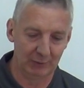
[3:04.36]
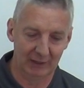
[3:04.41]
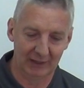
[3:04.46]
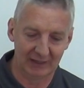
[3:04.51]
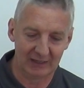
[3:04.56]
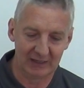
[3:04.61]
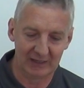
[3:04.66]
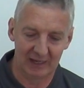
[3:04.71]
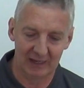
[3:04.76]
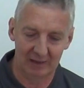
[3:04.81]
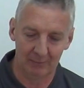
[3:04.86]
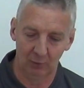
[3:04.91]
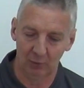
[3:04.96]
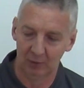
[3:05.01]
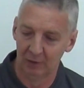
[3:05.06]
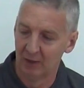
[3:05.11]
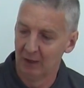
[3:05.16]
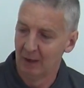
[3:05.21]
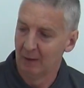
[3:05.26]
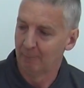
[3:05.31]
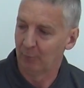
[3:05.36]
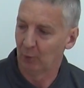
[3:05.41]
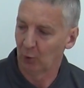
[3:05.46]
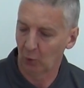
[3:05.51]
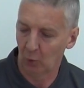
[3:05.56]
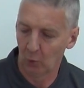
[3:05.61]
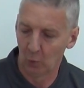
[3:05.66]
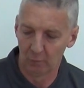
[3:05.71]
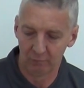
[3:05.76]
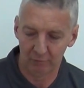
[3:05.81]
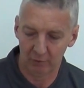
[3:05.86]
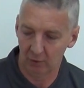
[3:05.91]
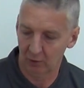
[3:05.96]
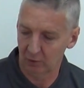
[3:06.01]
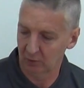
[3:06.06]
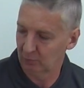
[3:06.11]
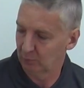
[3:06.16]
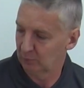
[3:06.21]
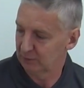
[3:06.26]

with any cable, but overall,